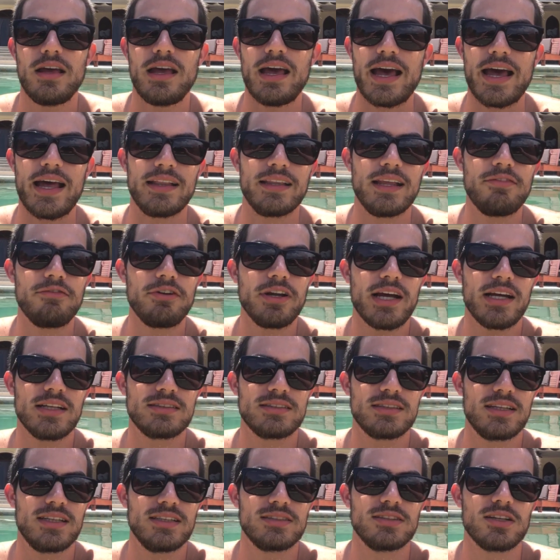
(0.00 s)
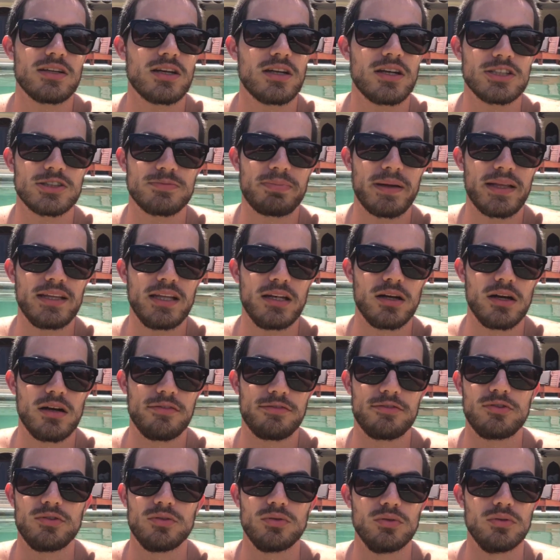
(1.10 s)
and every ad set is not going to spend
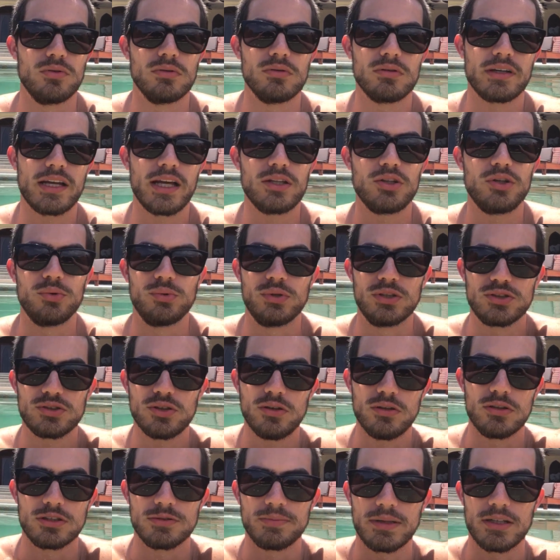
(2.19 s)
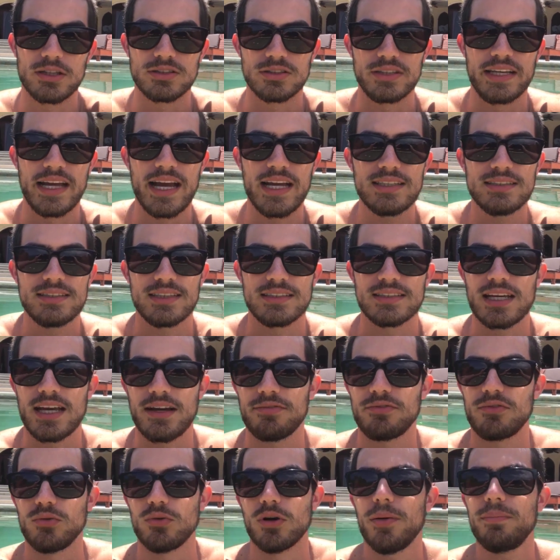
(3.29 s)
enough to get you results, because the ad sets
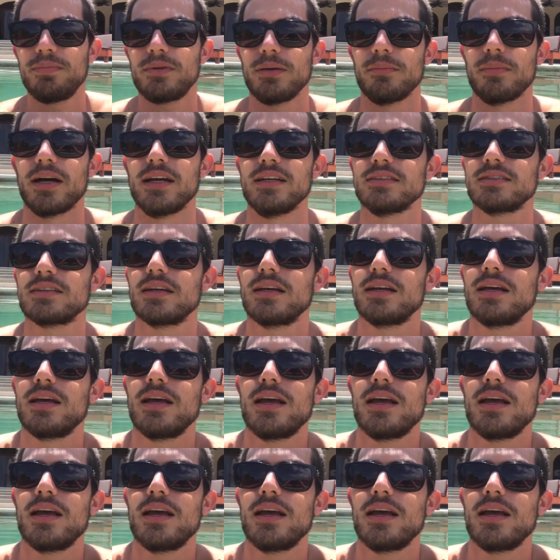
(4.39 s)
have to optimize.